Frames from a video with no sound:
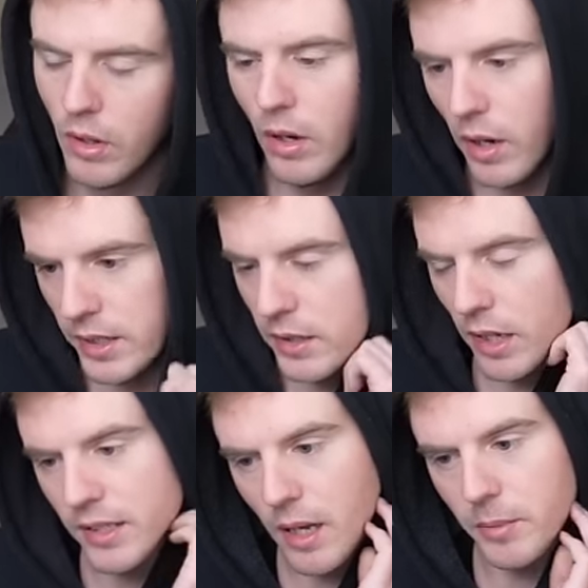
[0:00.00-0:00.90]
Oh,
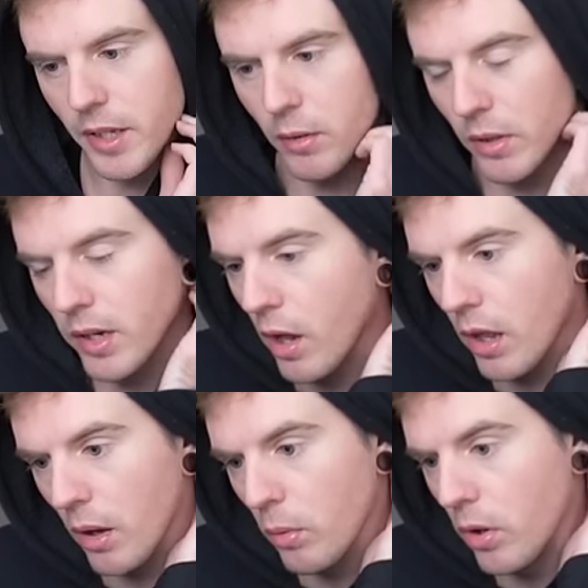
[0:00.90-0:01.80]
it's absolutely not
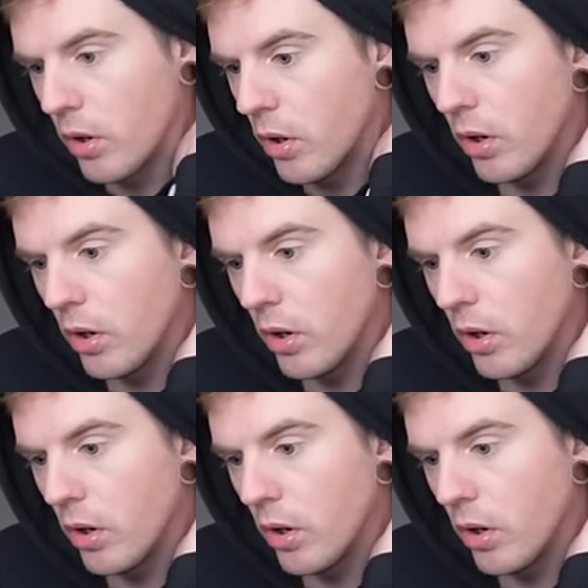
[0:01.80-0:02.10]
that one.